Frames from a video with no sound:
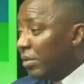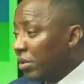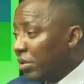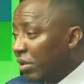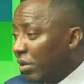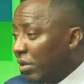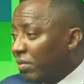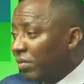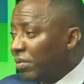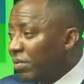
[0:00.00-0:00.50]

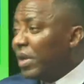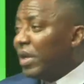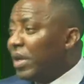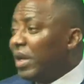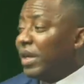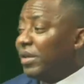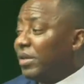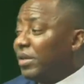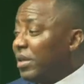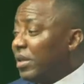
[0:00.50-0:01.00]
terms of
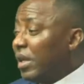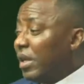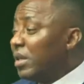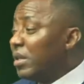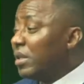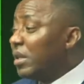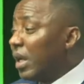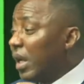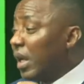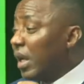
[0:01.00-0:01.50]

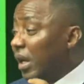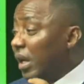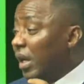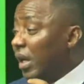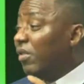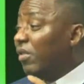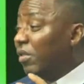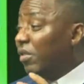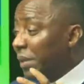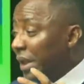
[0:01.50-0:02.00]
existence
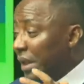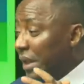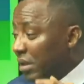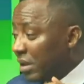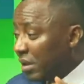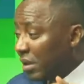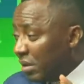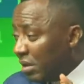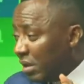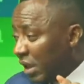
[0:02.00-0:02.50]
in
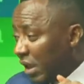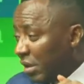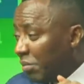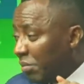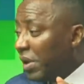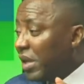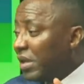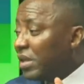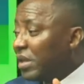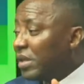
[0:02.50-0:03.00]
government
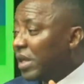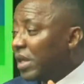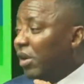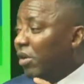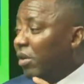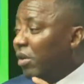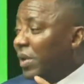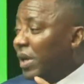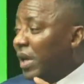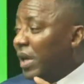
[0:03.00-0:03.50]
and places
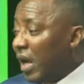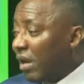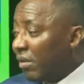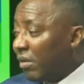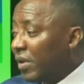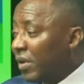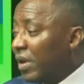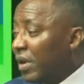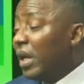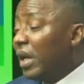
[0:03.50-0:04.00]
that government
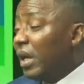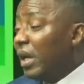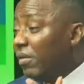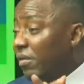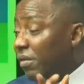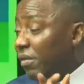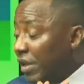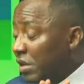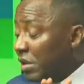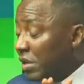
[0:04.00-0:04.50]
have
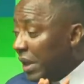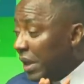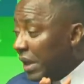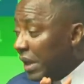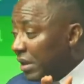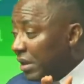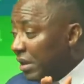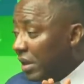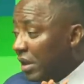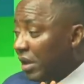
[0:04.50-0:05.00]

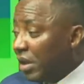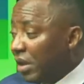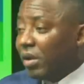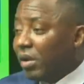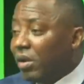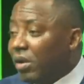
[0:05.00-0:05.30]
investments.